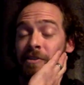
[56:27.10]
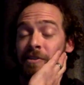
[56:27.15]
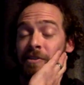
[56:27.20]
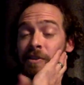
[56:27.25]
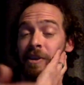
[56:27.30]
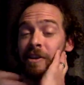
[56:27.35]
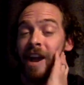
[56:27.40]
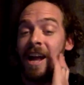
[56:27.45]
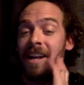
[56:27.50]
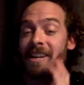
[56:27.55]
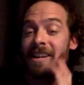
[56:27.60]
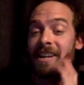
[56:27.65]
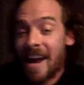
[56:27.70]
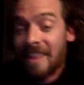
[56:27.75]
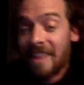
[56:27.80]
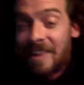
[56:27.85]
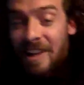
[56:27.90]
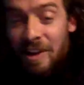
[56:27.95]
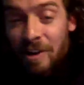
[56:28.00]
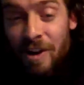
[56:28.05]
So your
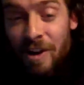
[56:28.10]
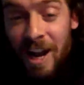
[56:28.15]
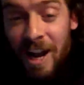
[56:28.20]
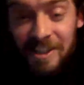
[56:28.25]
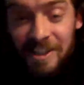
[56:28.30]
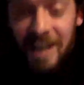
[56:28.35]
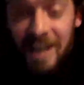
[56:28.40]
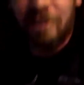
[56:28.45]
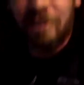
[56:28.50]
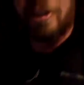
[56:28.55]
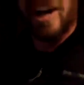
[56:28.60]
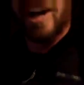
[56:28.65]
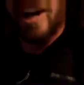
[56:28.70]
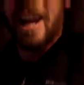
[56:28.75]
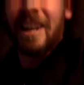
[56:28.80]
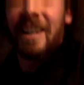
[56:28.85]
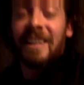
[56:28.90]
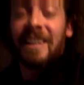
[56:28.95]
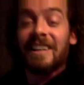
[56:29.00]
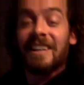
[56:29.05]
head-to-head that you guys had, Jen,